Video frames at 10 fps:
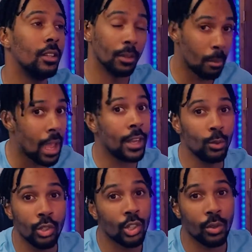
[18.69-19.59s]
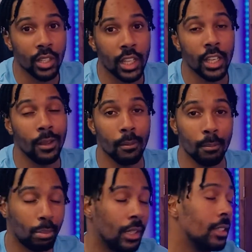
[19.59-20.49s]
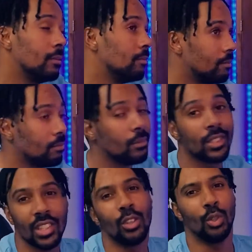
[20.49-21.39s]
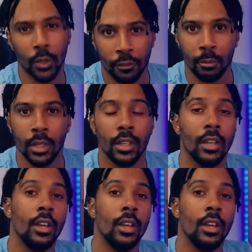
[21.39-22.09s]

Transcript: the bad news you're gonna get, but still do it for me.